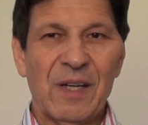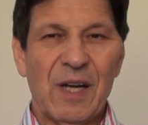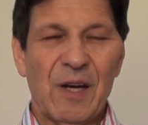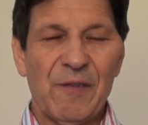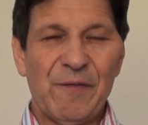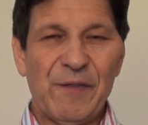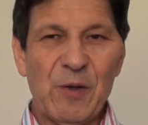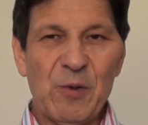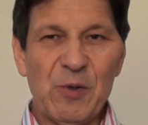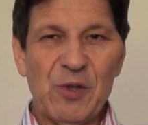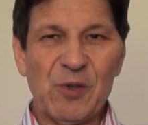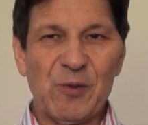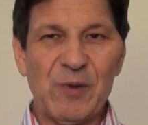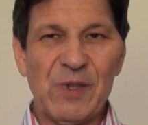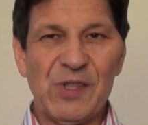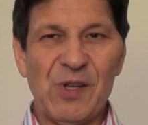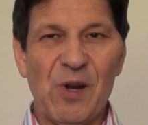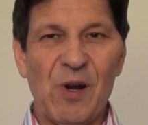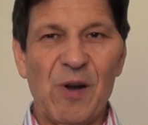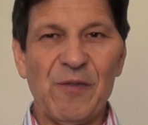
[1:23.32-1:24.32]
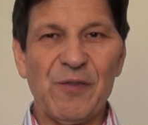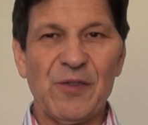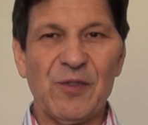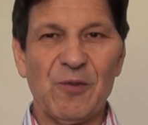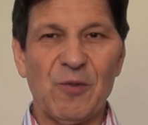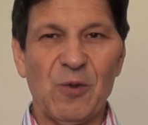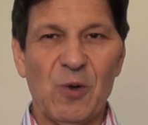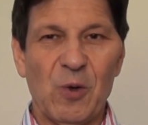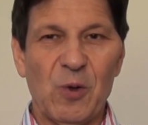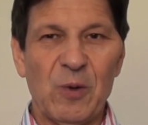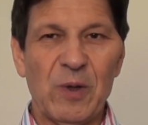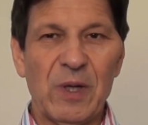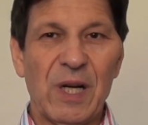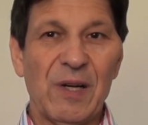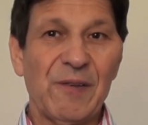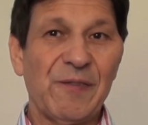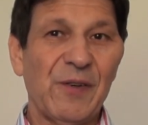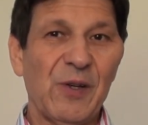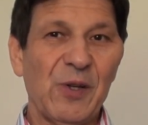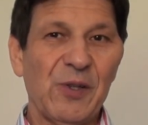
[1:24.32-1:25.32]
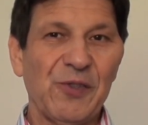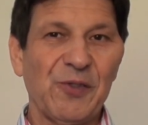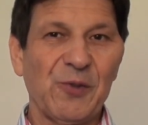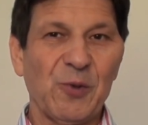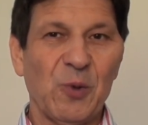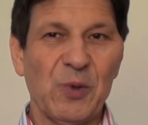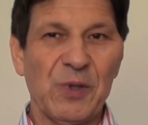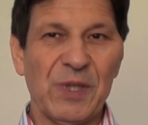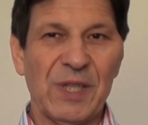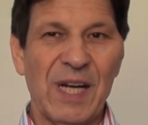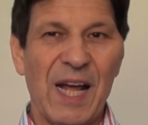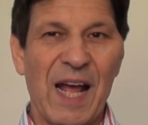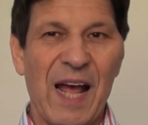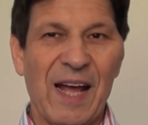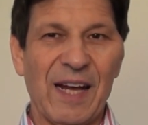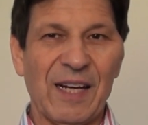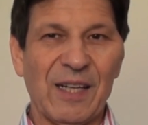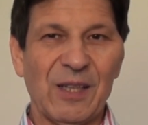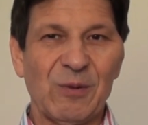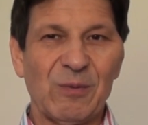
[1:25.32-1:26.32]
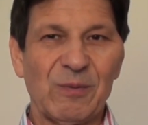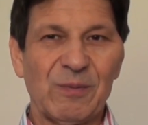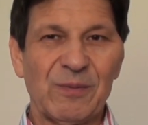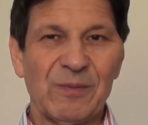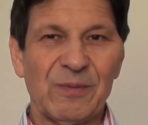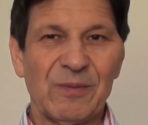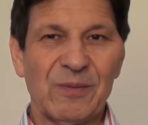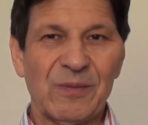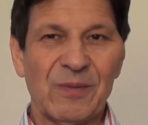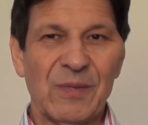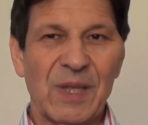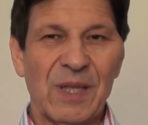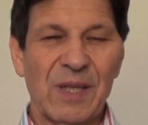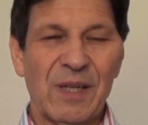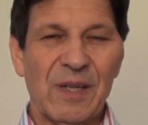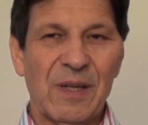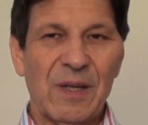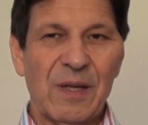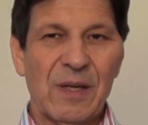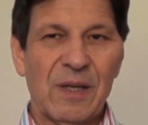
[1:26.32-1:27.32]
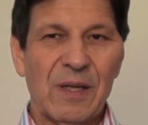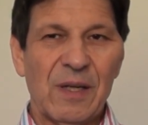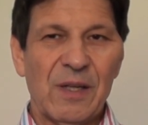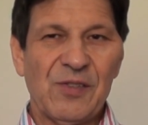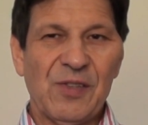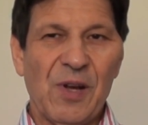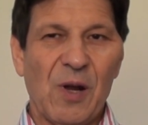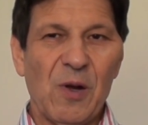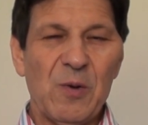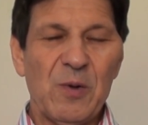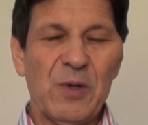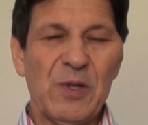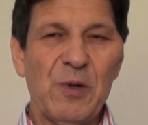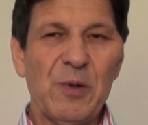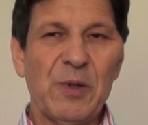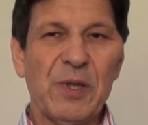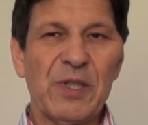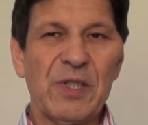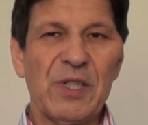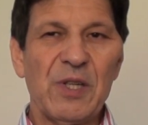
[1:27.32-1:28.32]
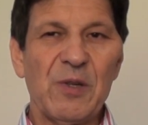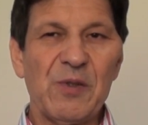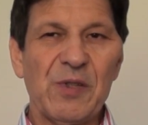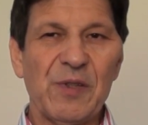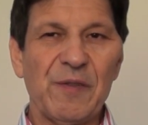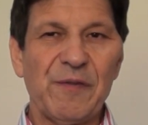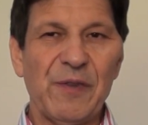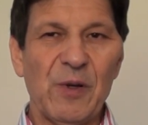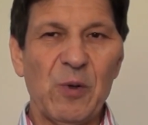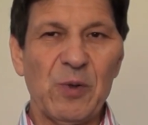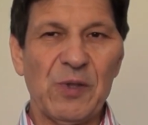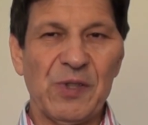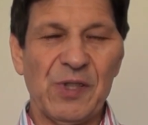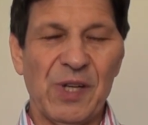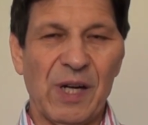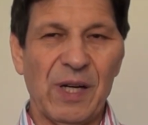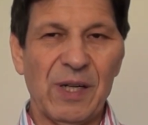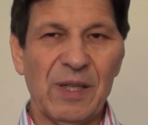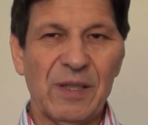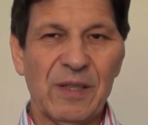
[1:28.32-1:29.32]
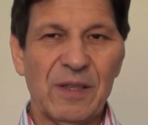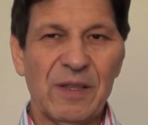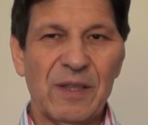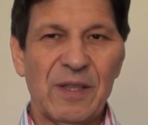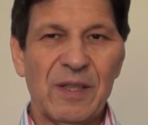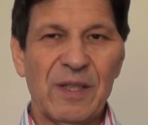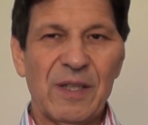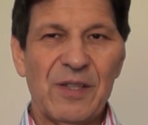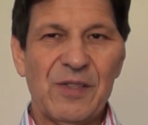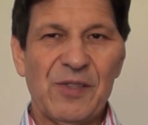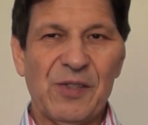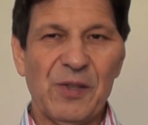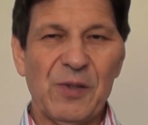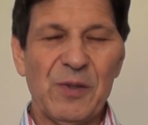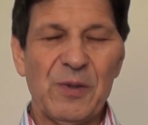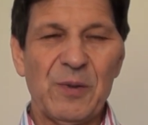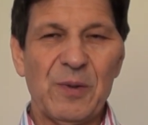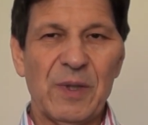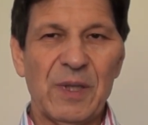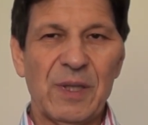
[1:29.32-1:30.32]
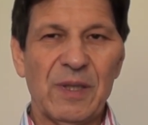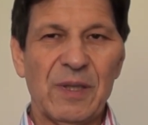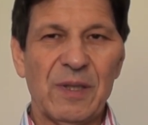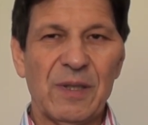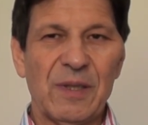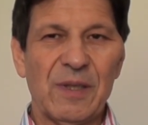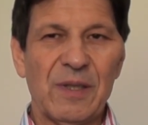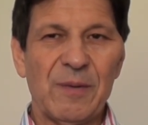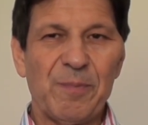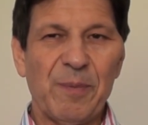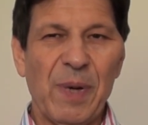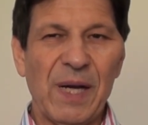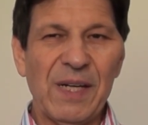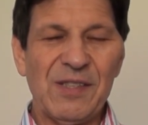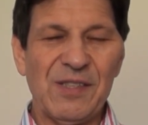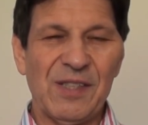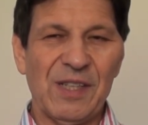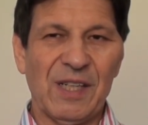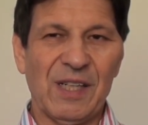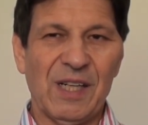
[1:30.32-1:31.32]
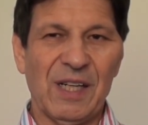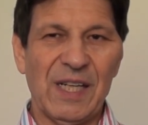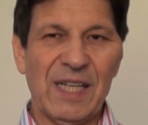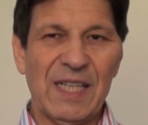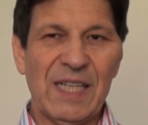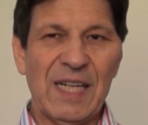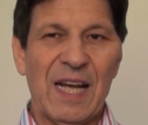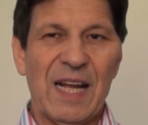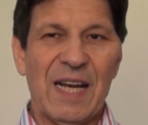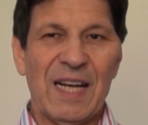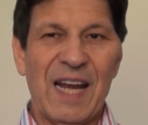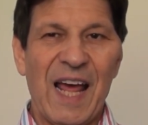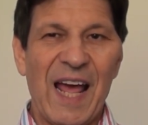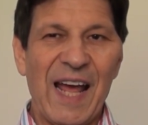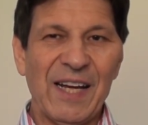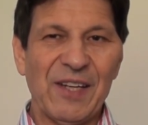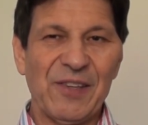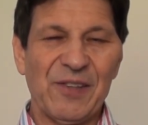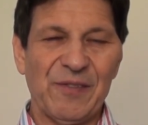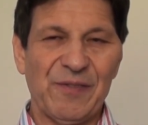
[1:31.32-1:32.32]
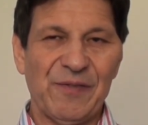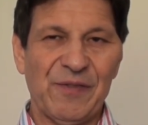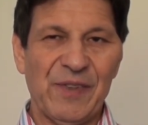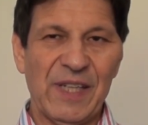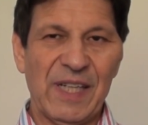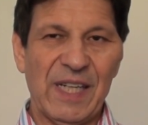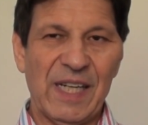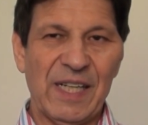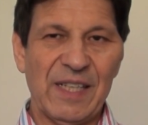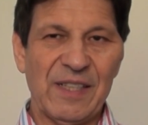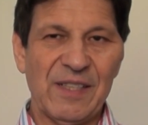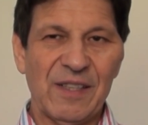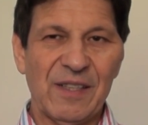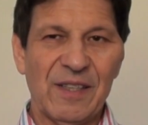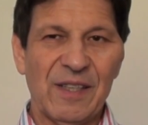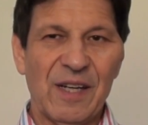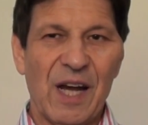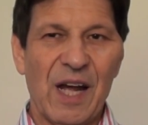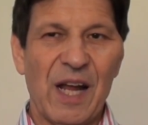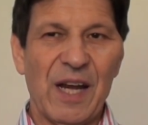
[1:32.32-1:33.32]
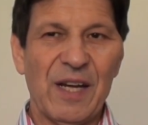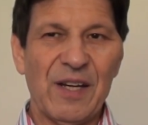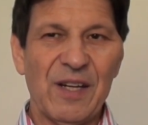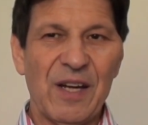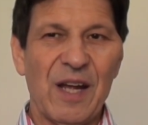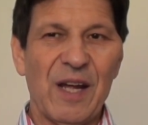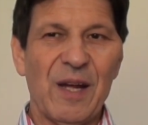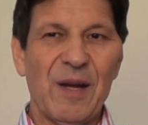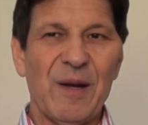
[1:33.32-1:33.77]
A filter is, after all, a first order lag. So you can use a filter to basically lag the feed and